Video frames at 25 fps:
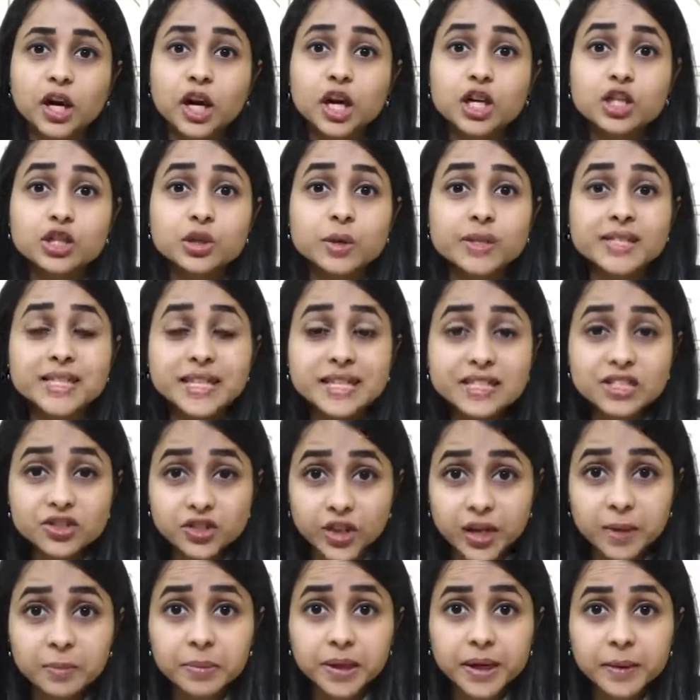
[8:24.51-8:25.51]
So it's
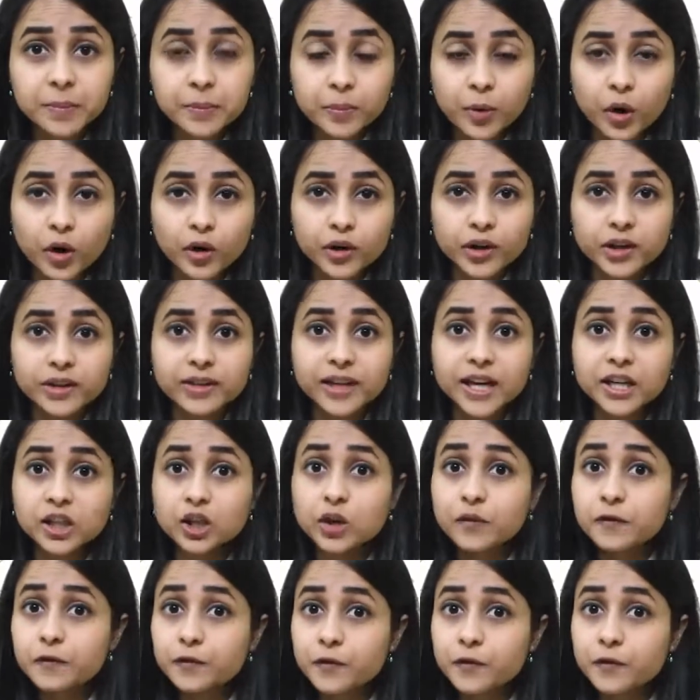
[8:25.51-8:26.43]
extremely important that you're